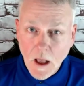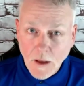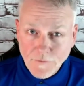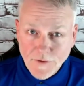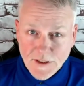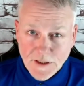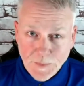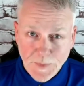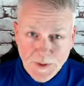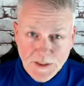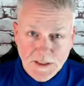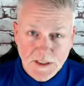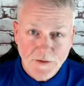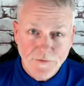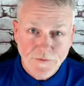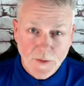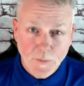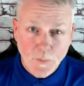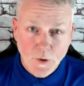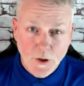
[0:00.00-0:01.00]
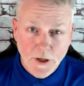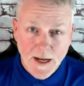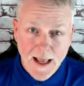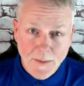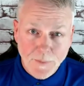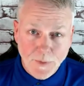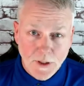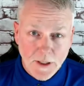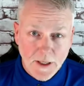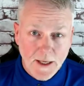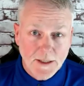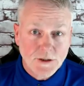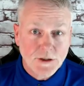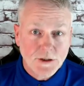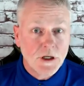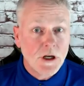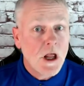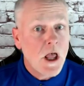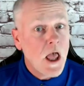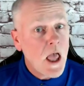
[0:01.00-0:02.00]
of a specific print
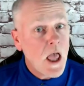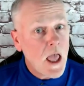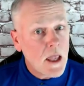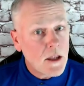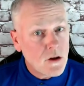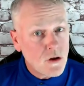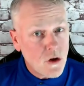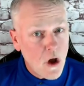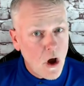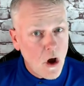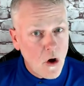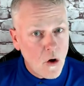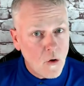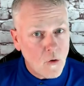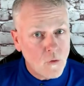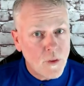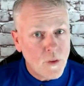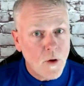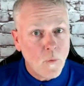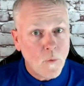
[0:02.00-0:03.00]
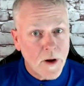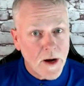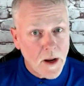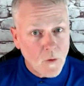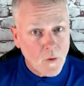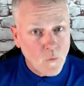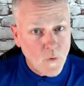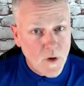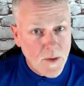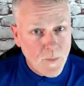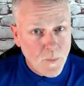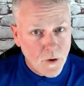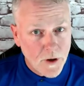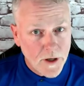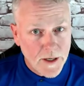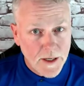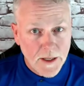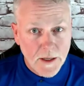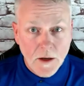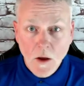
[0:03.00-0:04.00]
application and know that when I
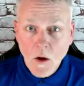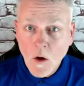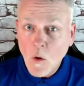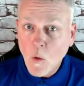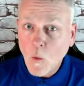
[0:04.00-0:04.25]
reprint it,